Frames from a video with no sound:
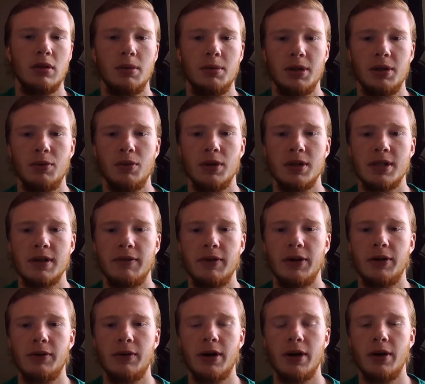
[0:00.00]
They've won 7
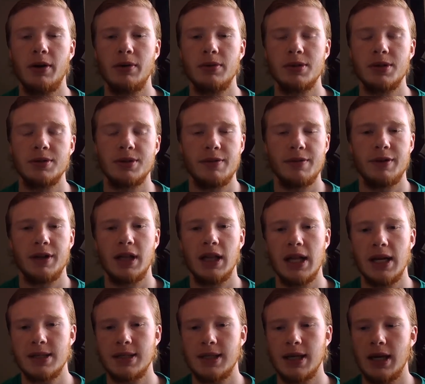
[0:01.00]
in a row, so 7 of the
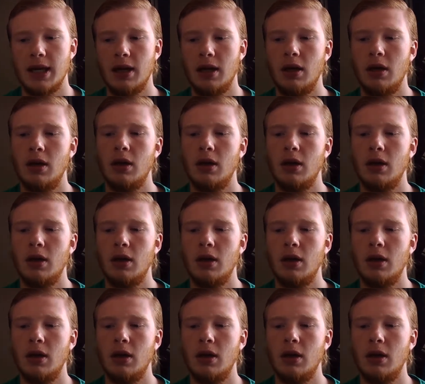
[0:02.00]
last 8.